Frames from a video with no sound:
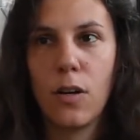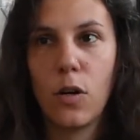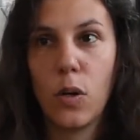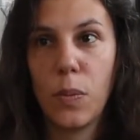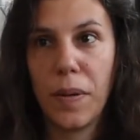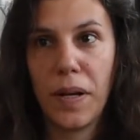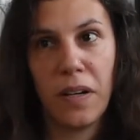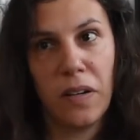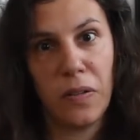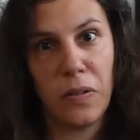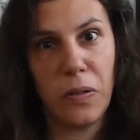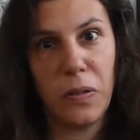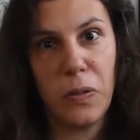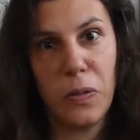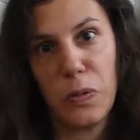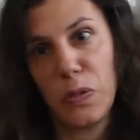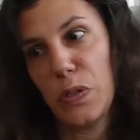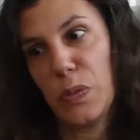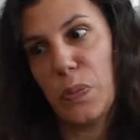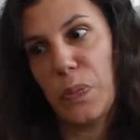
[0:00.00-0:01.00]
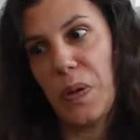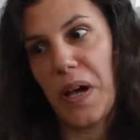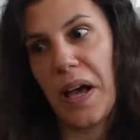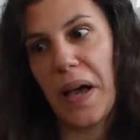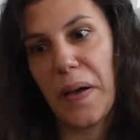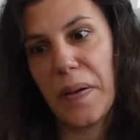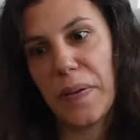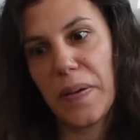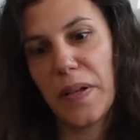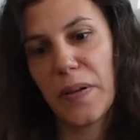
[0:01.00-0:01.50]
or my uncle's,
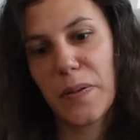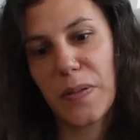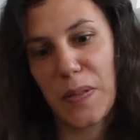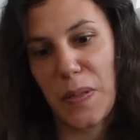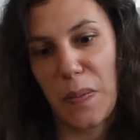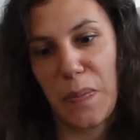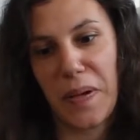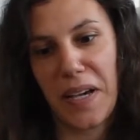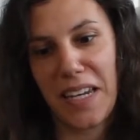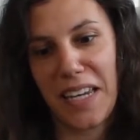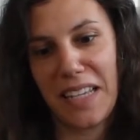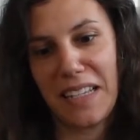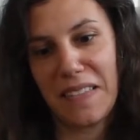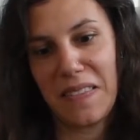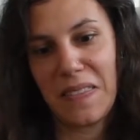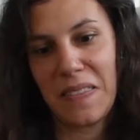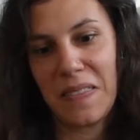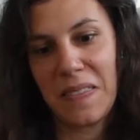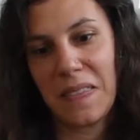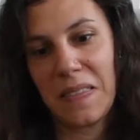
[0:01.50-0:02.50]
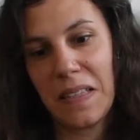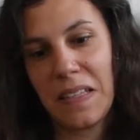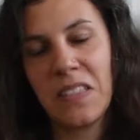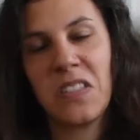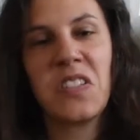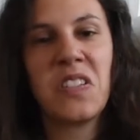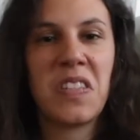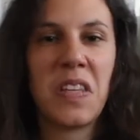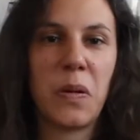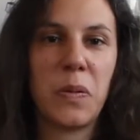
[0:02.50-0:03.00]
but it was somebody's. Let's
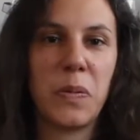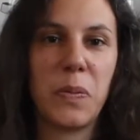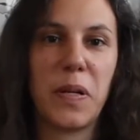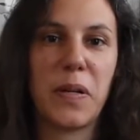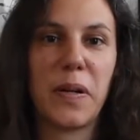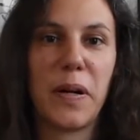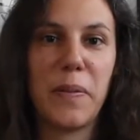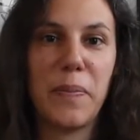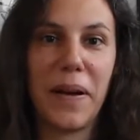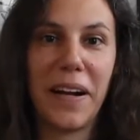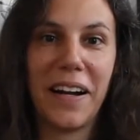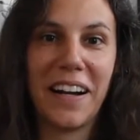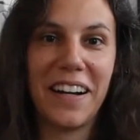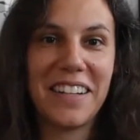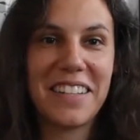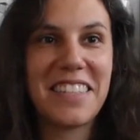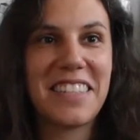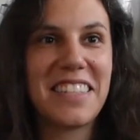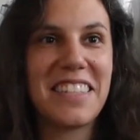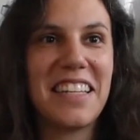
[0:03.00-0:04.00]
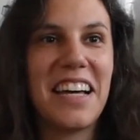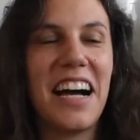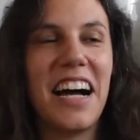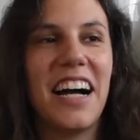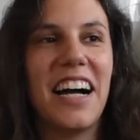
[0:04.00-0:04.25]
just say it was my grandparents.